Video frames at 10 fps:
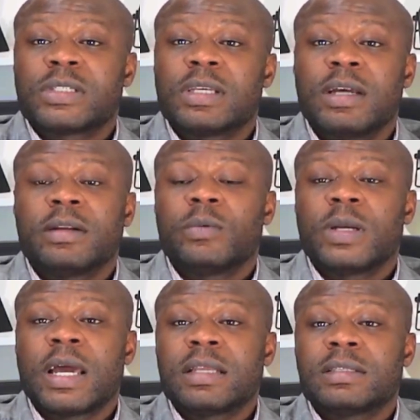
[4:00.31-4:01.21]
a sudden
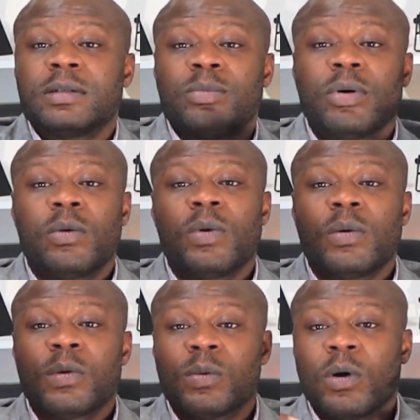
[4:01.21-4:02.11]
we got to the point
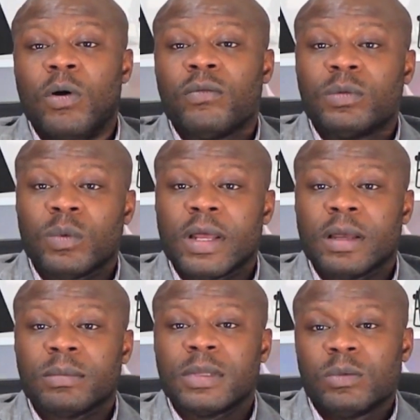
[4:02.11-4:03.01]
where we were
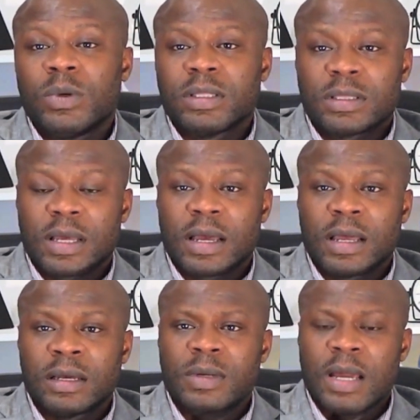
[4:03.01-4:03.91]
overwhelmed with
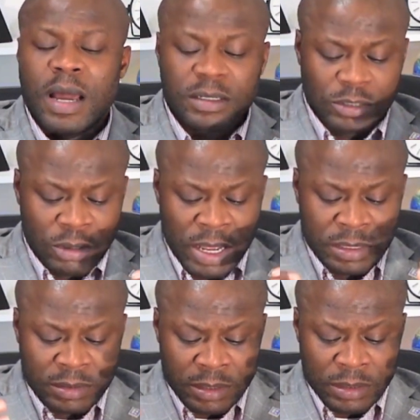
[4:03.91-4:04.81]

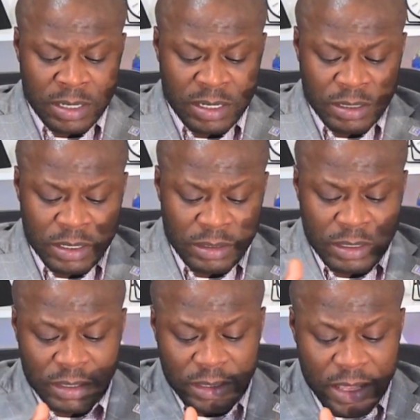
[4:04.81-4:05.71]
contracts
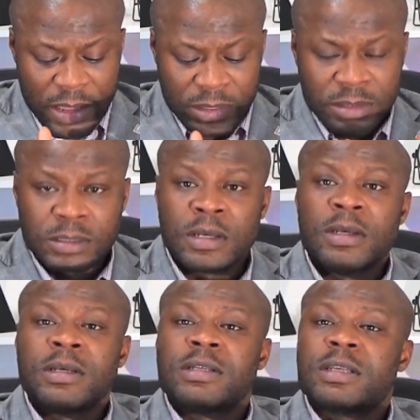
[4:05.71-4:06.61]
and clients.
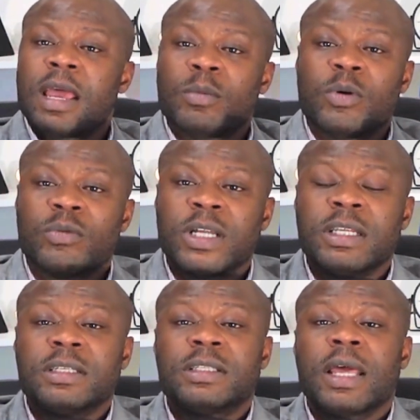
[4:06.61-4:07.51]
Same with real
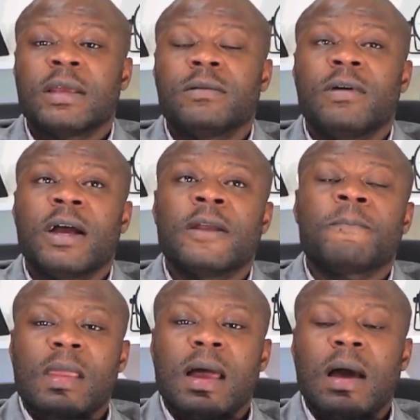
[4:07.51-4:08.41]
estate, right?
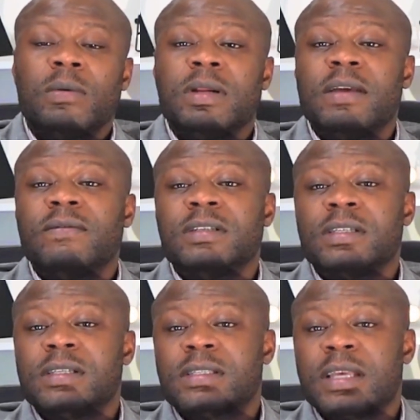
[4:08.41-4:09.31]
I would even
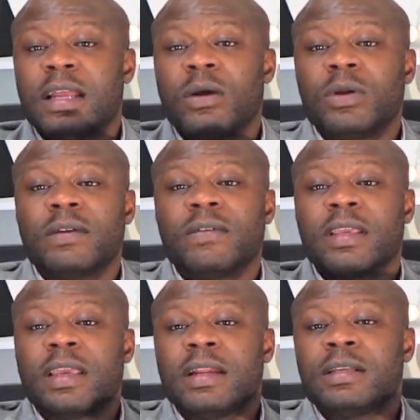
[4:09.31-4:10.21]
just say don't
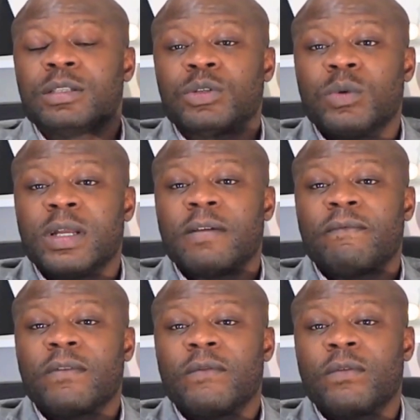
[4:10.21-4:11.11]
even get into it
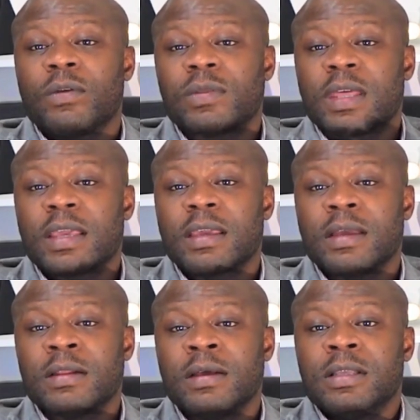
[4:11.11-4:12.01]
if you're
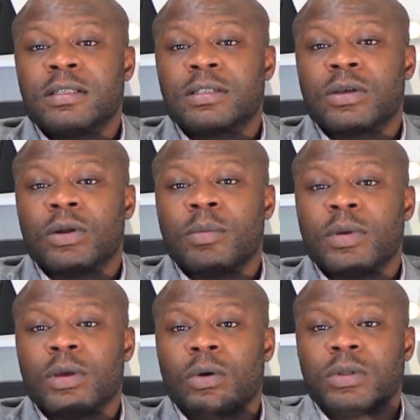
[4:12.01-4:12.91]
thinking this is going to
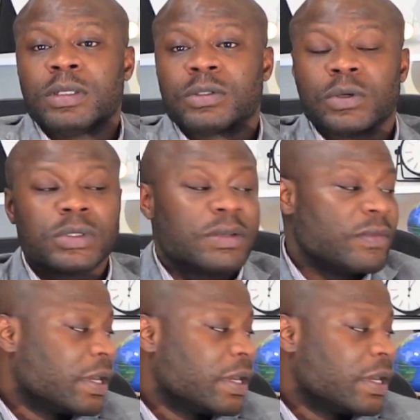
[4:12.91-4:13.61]
be your only source of